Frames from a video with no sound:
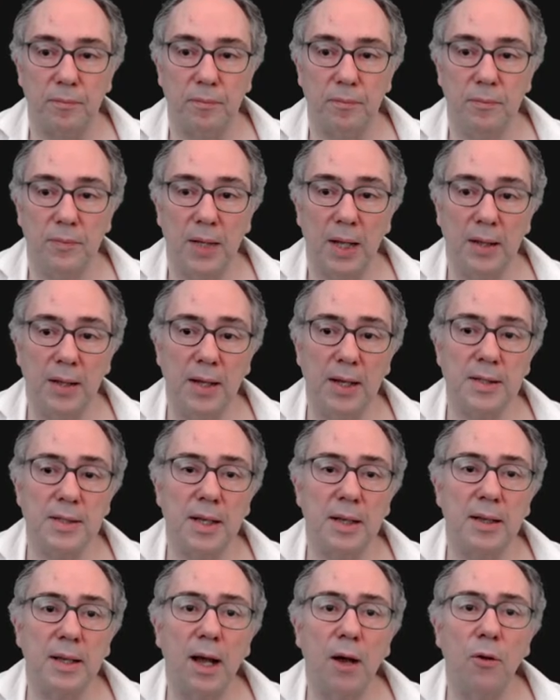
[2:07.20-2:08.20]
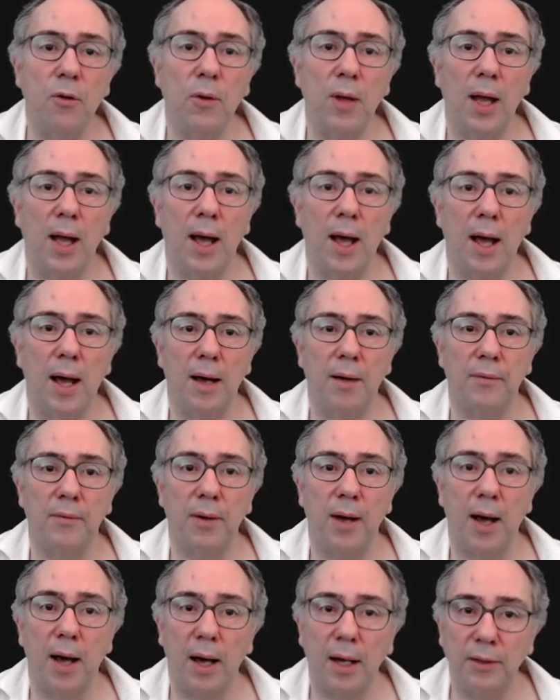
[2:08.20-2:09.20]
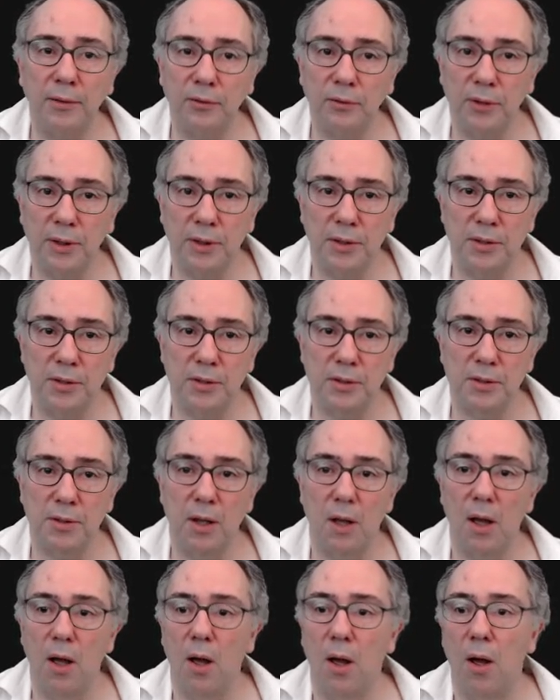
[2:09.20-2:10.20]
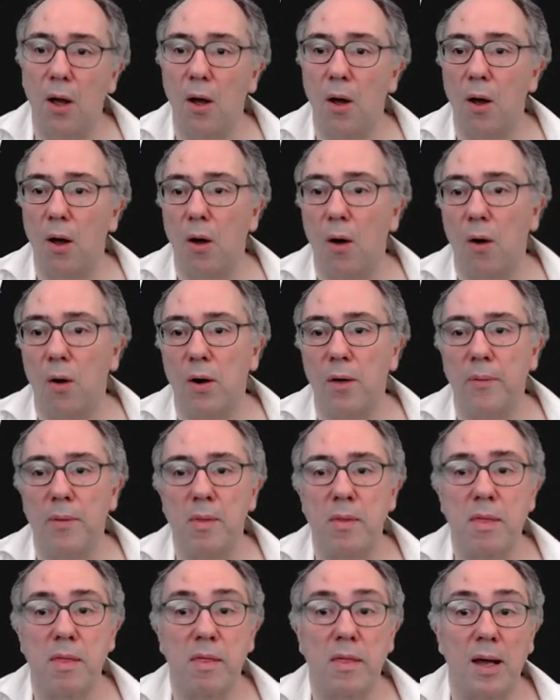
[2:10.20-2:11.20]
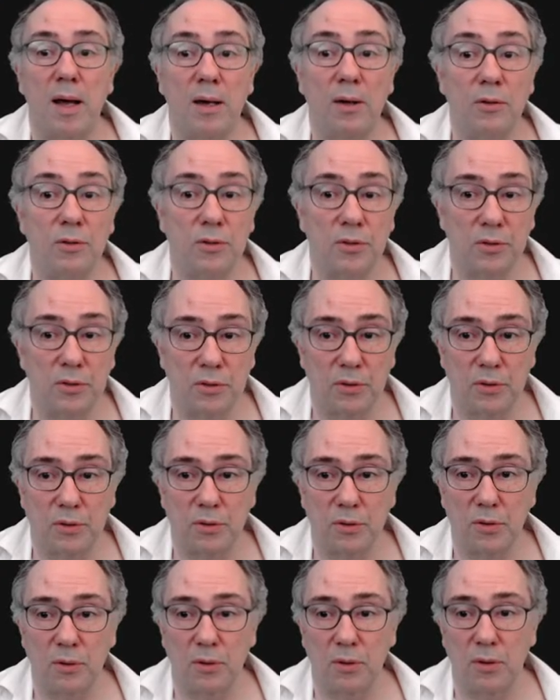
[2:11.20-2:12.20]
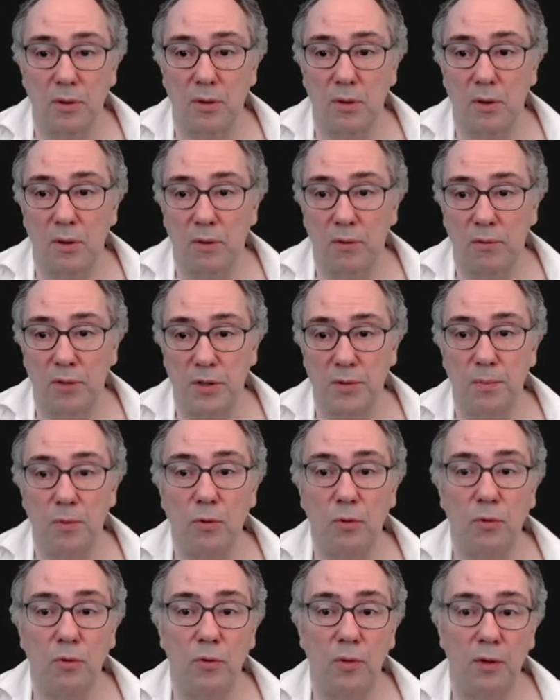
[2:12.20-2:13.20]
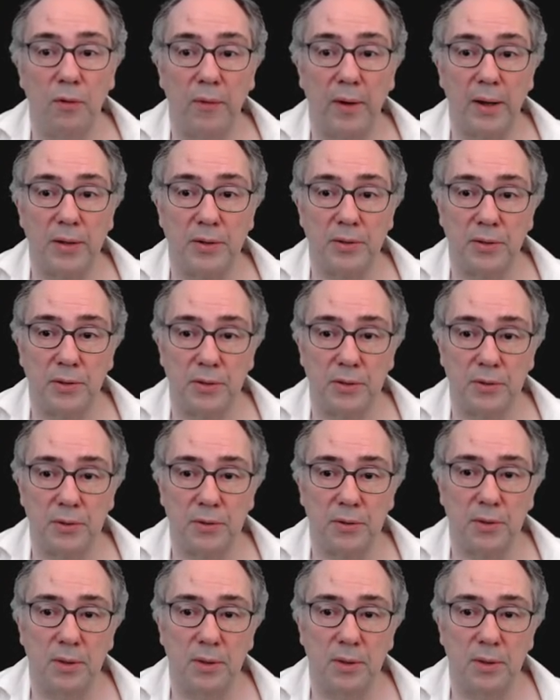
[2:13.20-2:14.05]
The idea is that now you can have hundreds or even thousands of these Bluetooth devices